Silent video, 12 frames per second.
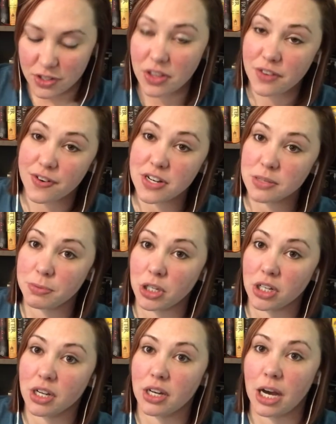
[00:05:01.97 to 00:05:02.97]
the first
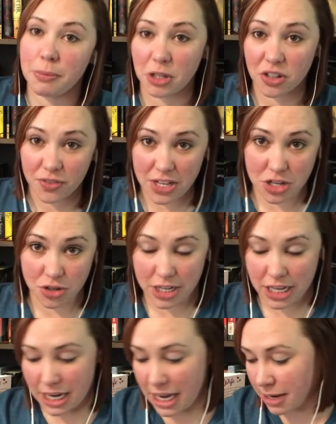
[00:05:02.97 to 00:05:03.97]
book, a book featuring
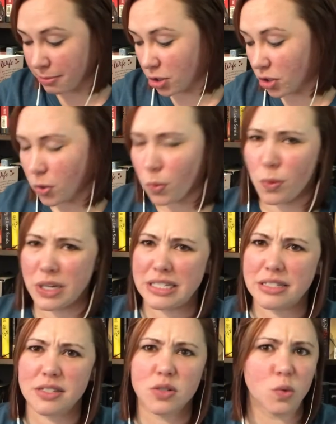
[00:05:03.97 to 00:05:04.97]
an animal,
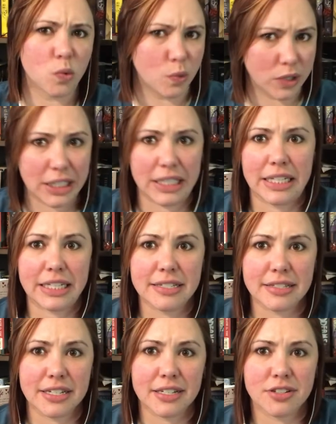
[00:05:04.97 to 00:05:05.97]
was really
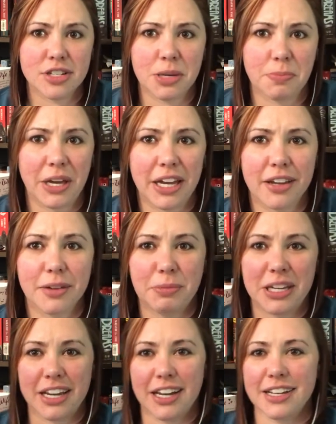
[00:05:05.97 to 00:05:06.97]
easy to pick
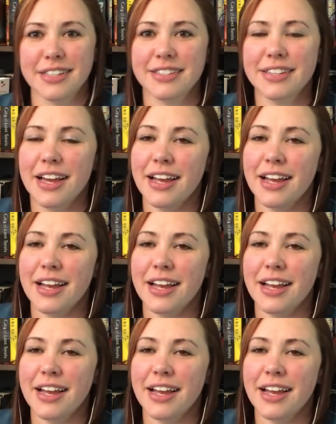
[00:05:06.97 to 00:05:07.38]
because